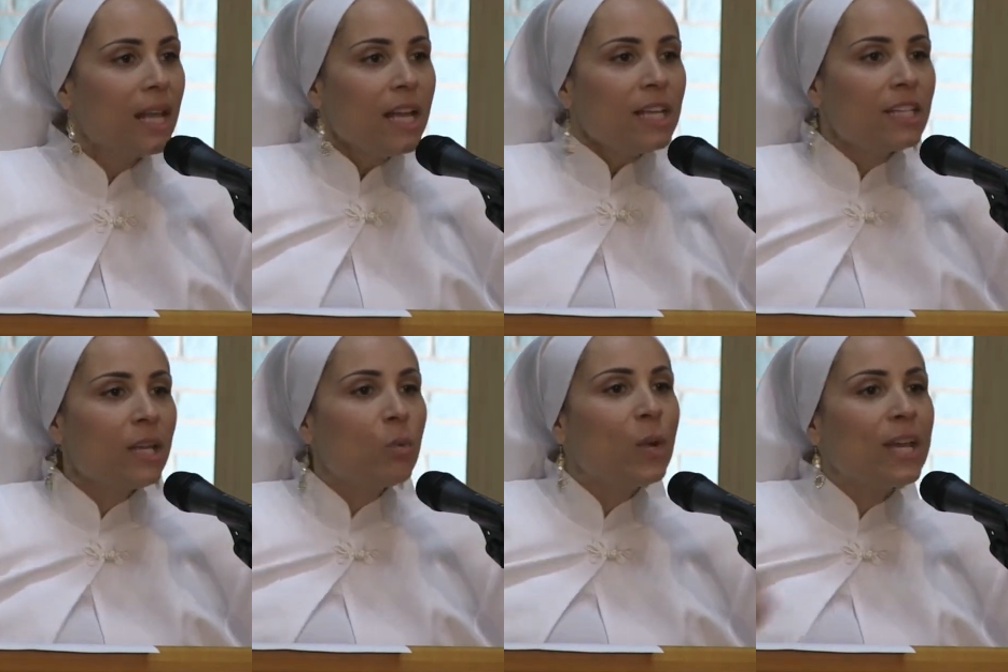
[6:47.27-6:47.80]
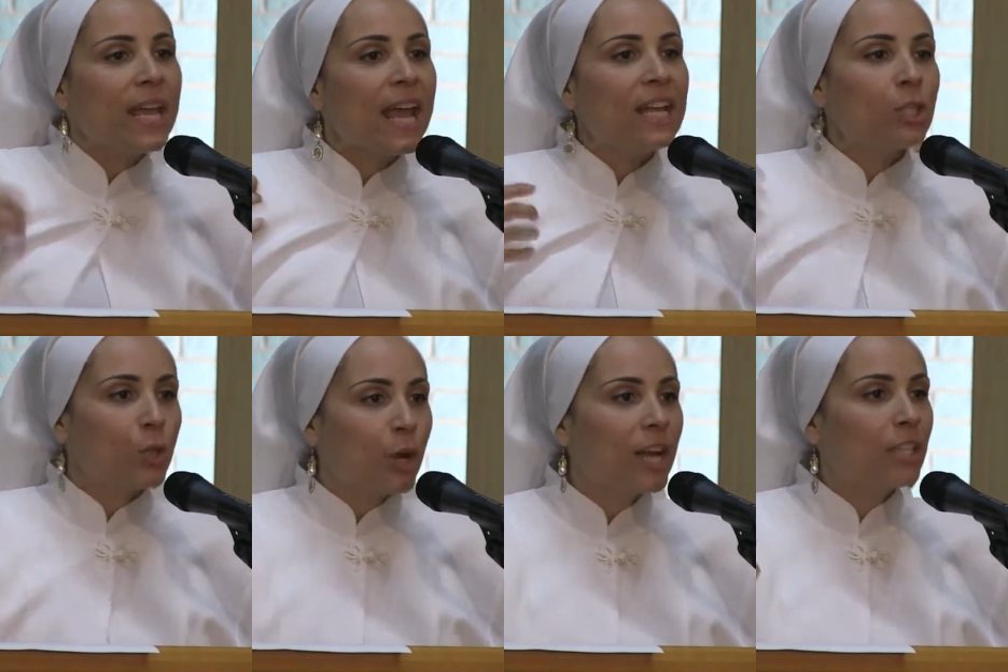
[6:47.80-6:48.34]
See, we
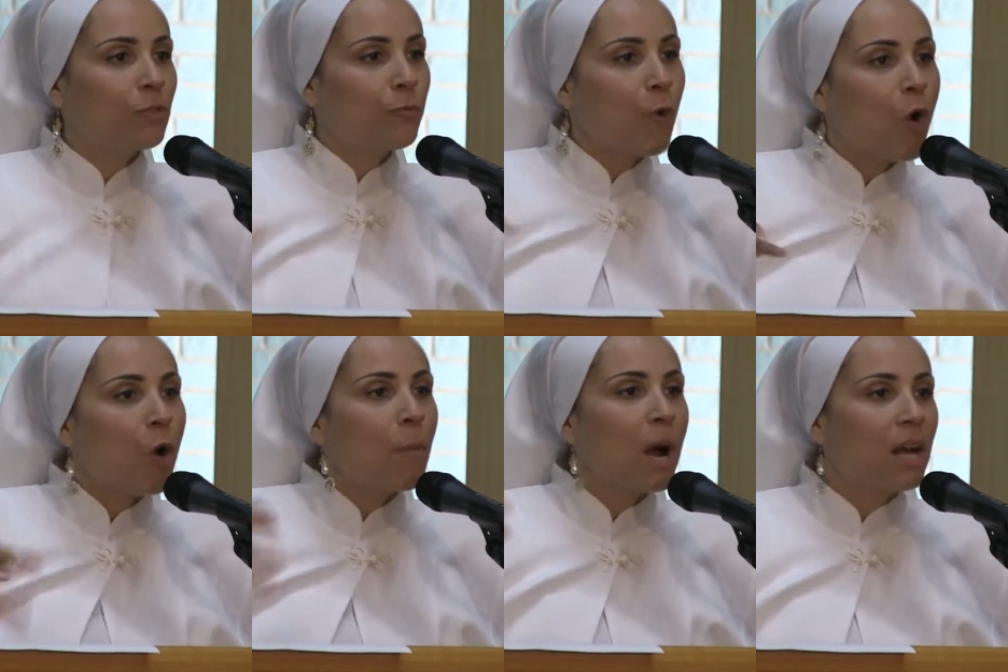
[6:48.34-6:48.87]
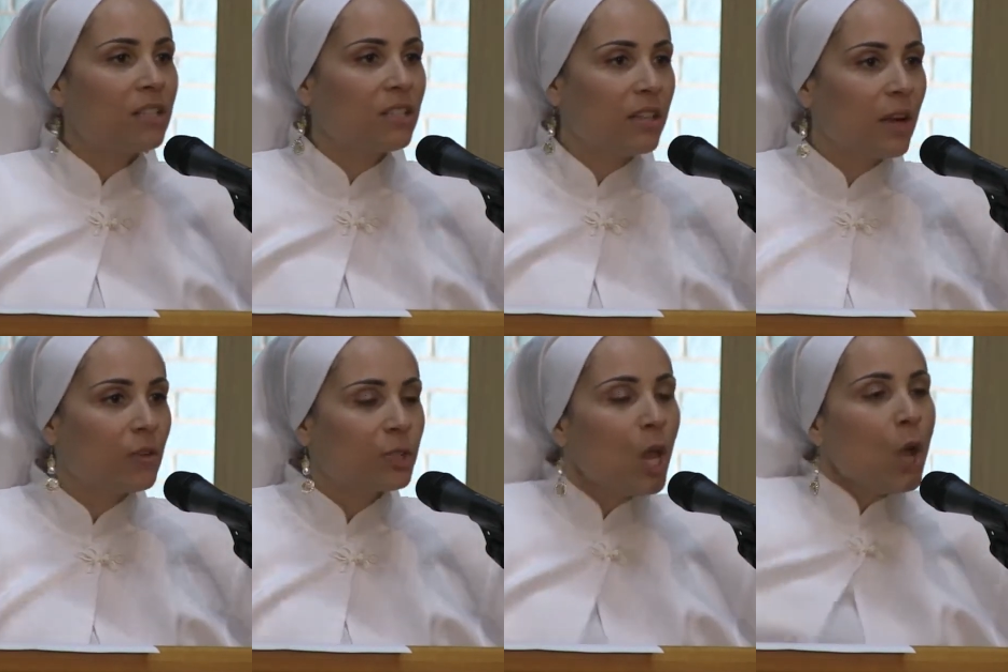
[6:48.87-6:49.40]
can't transform
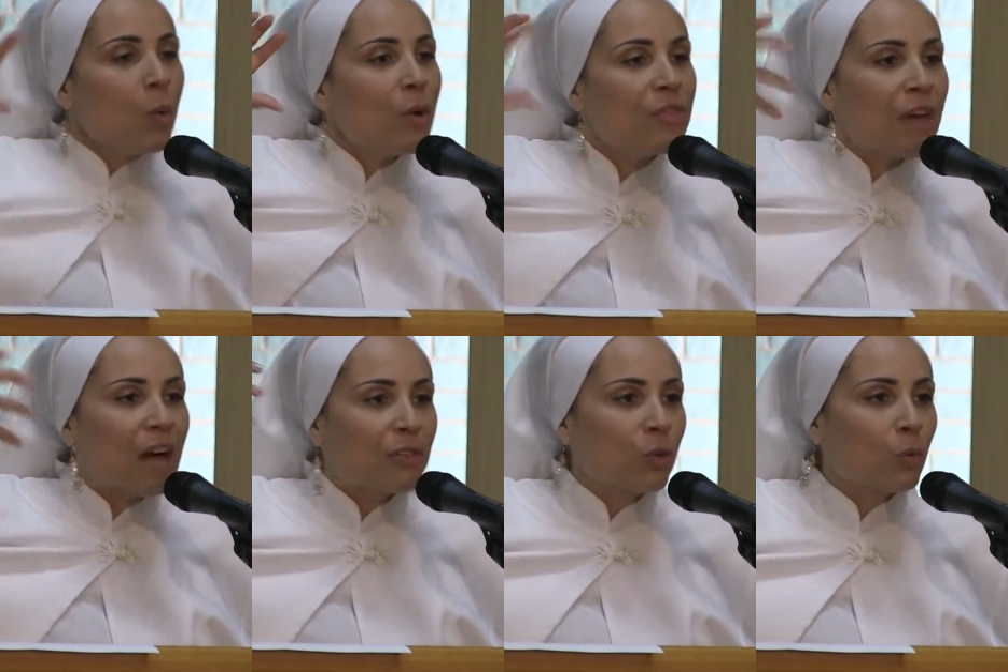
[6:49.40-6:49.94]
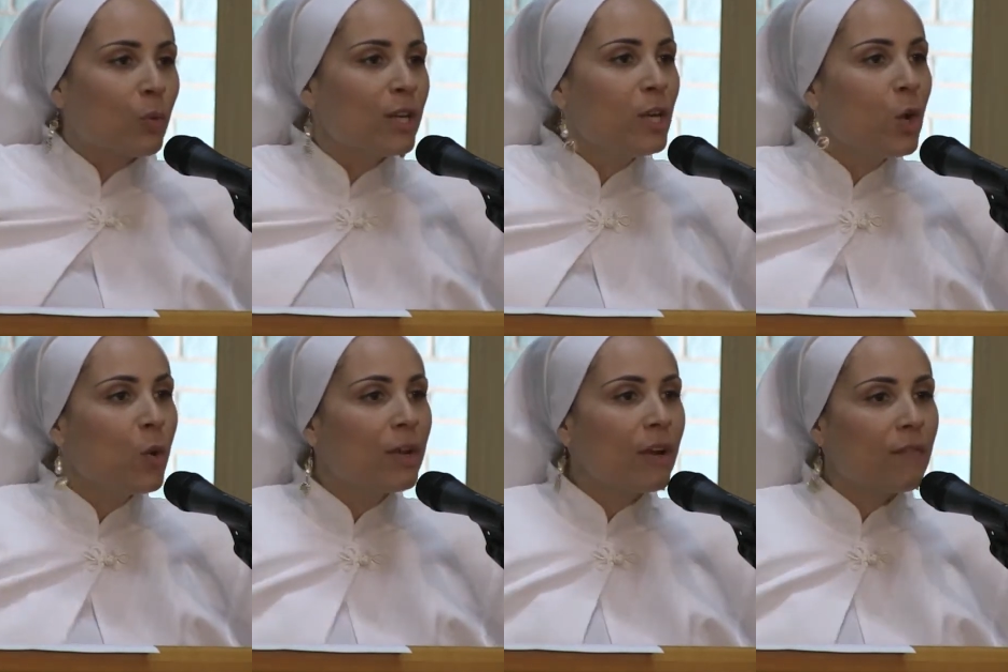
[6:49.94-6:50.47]
ourselves without the
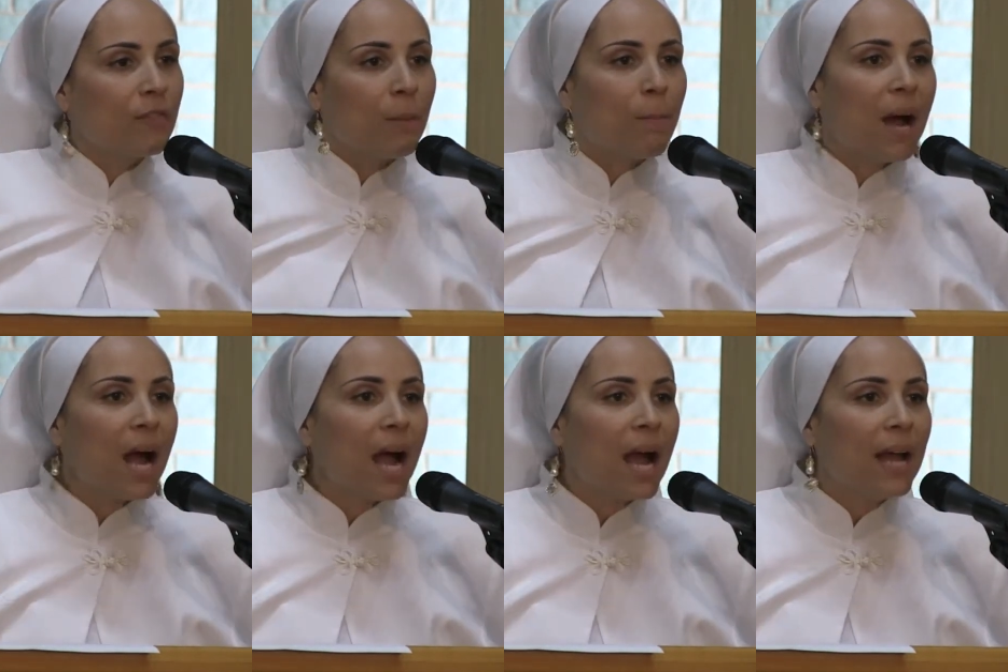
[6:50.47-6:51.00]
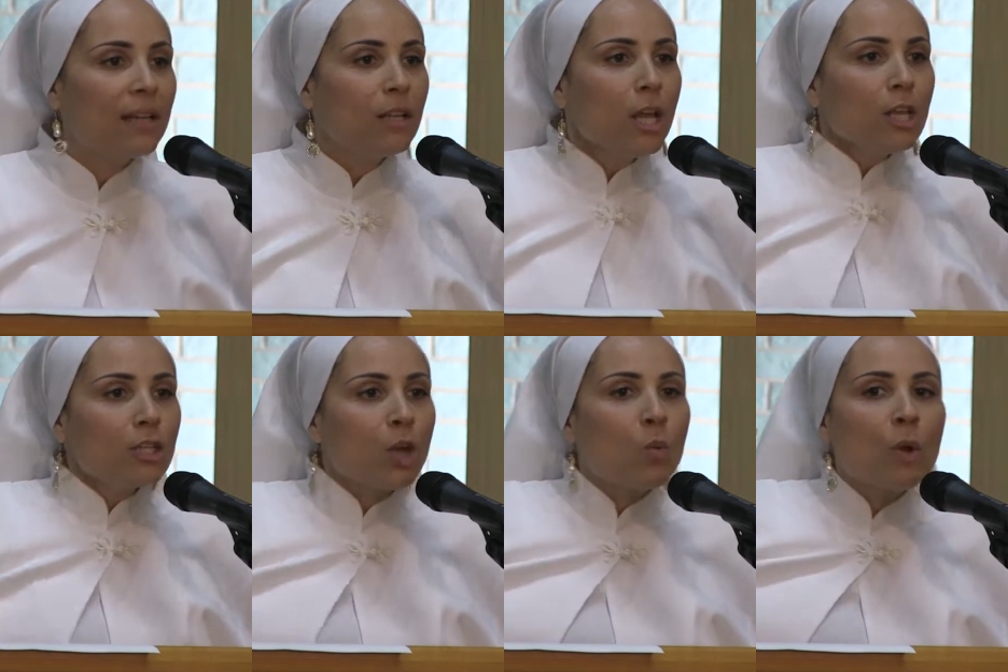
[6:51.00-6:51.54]
renewing of the mind.
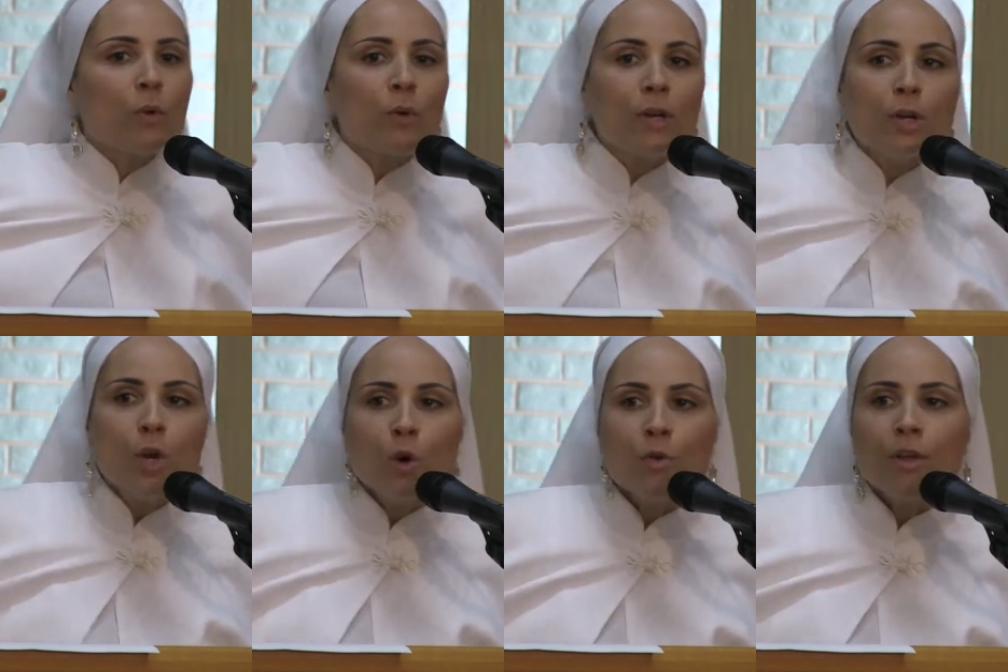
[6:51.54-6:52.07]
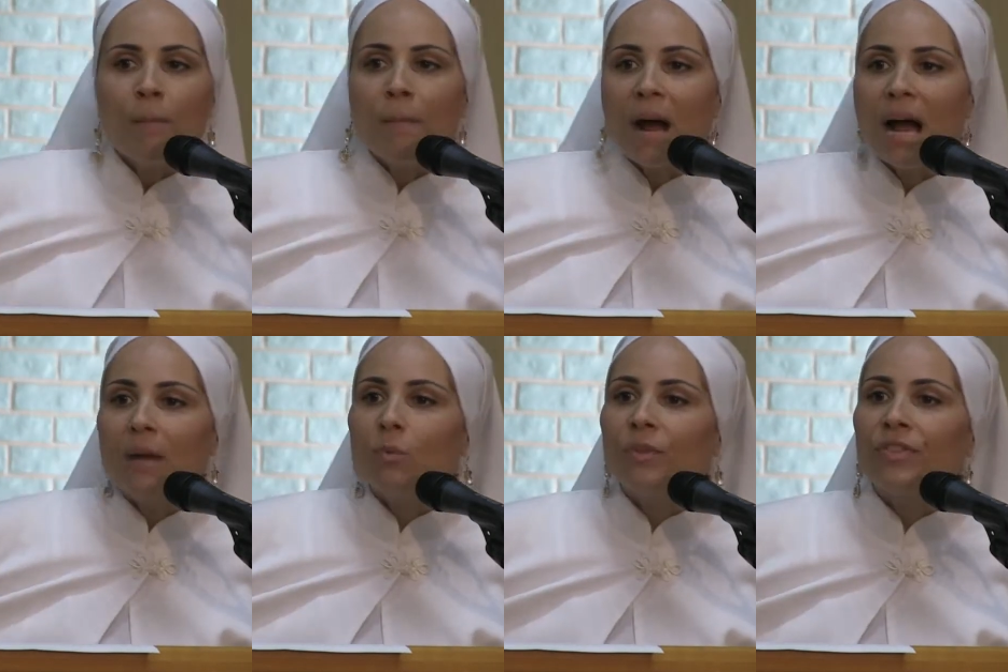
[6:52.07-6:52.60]
So we renew the
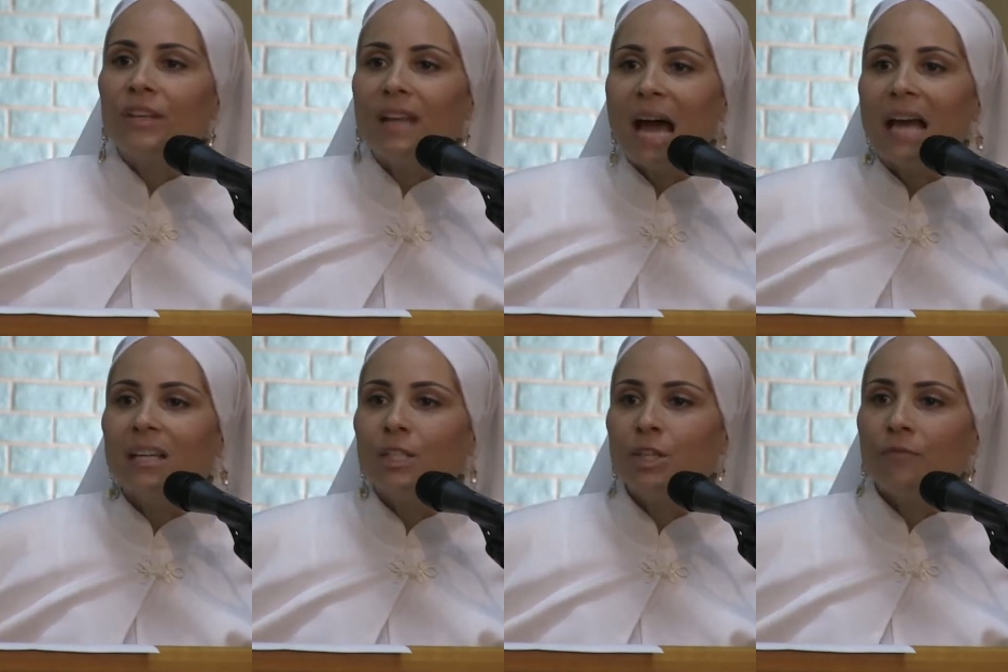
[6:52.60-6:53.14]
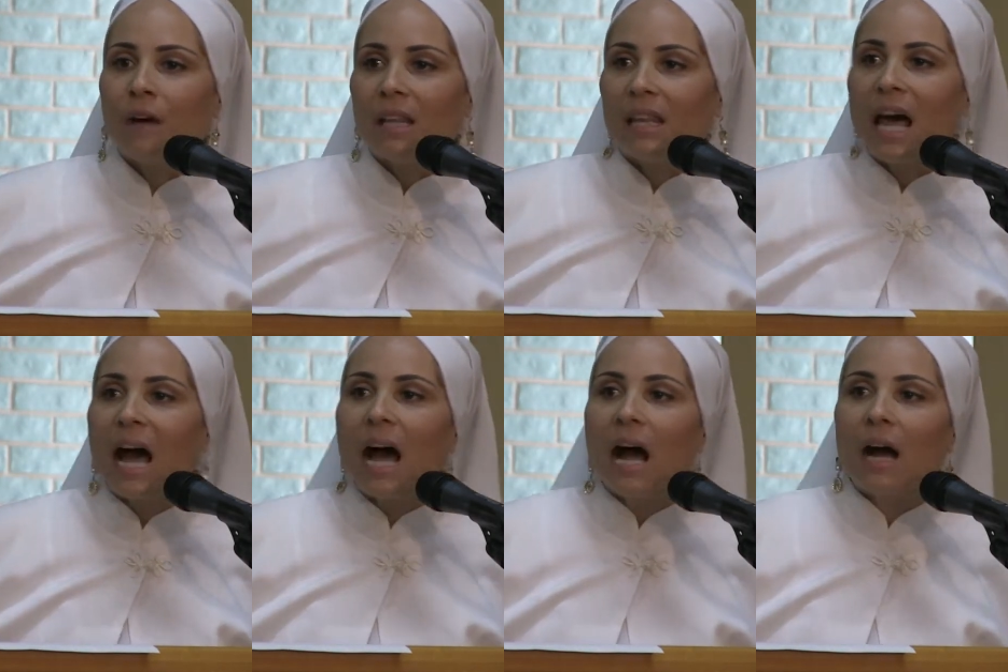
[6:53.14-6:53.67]
mind with the knowledge of
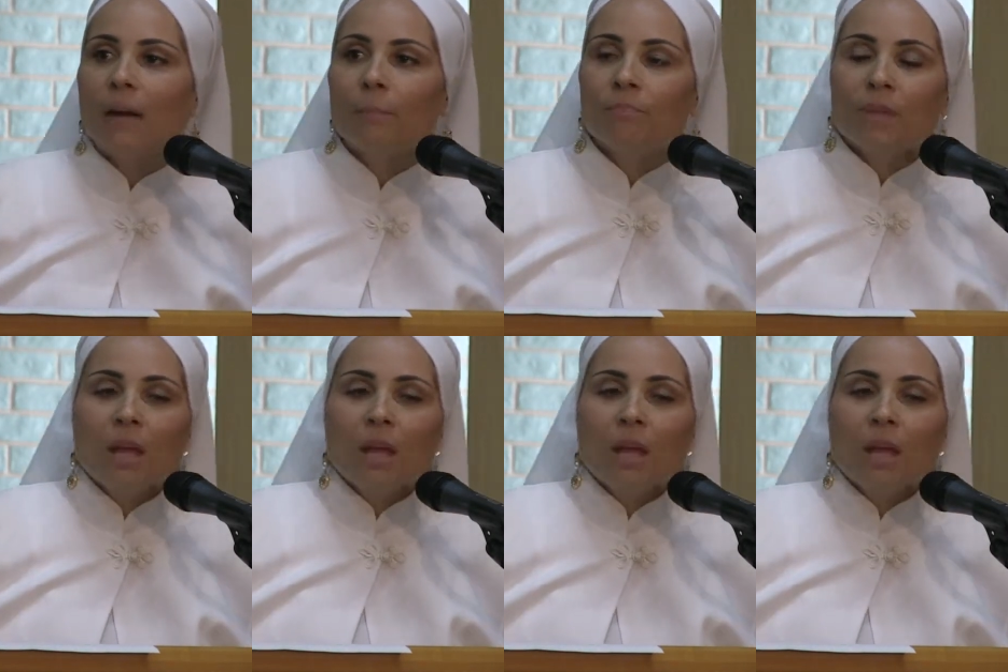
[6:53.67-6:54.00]
Allah.